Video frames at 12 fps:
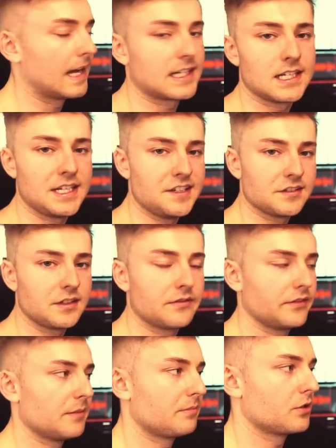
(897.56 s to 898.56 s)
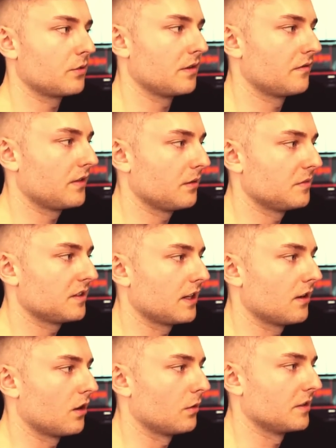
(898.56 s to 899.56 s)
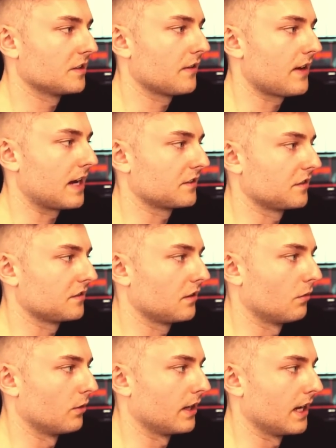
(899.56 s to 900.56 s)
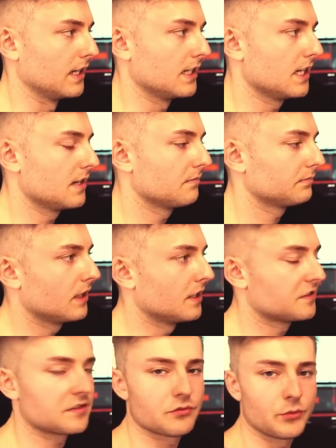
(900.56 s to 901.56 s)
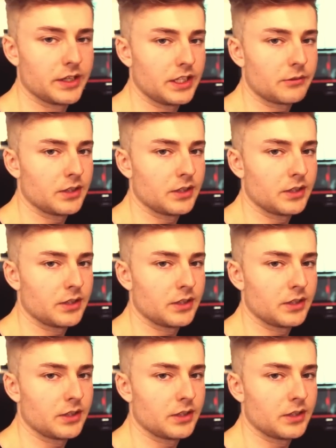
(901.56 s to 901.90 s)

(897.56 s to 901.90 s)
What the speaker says: I can easily flip between fibs and always have access to the one I need. And it's just really,